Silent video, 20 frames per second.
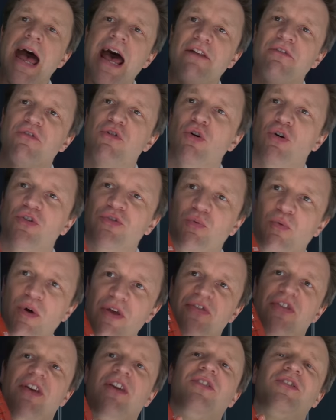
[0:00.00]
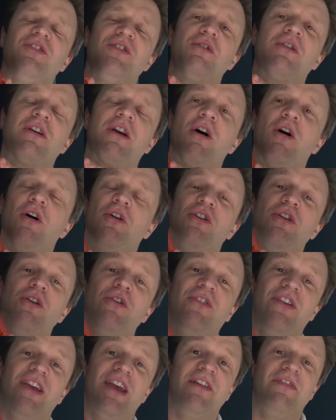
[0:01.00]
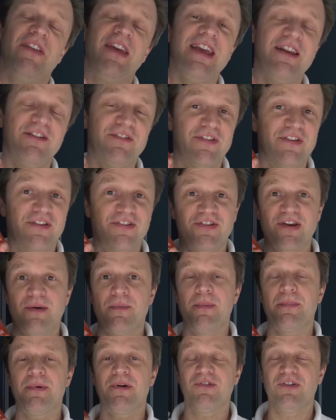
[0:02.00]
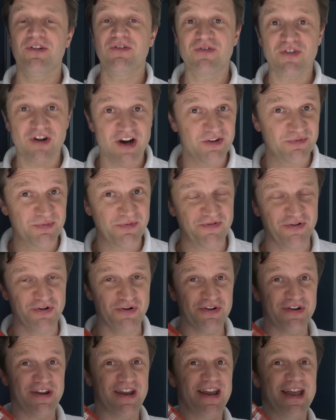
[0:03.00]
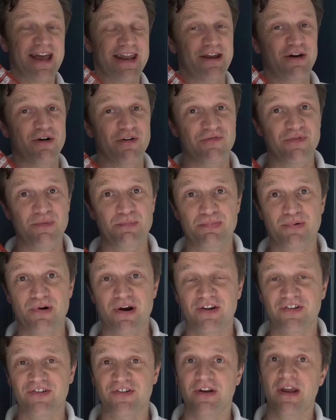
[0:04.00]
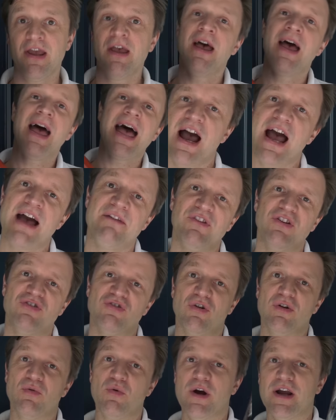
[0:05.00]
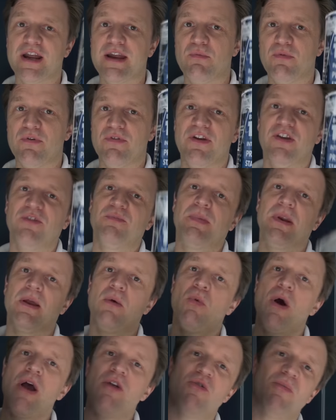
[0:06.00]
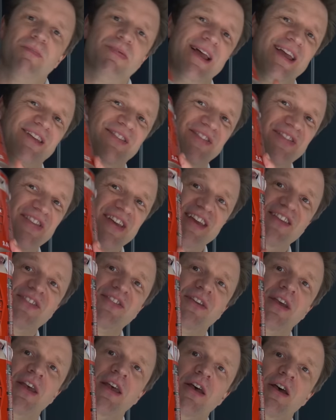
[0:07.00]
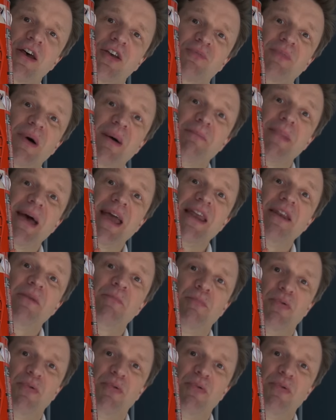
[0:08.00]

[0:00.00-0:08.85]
And of course, with this, you can't use it in the heat of the summer because it dries before you can get it off the brush. I have enjoyed working with this, but it won't replace this as my main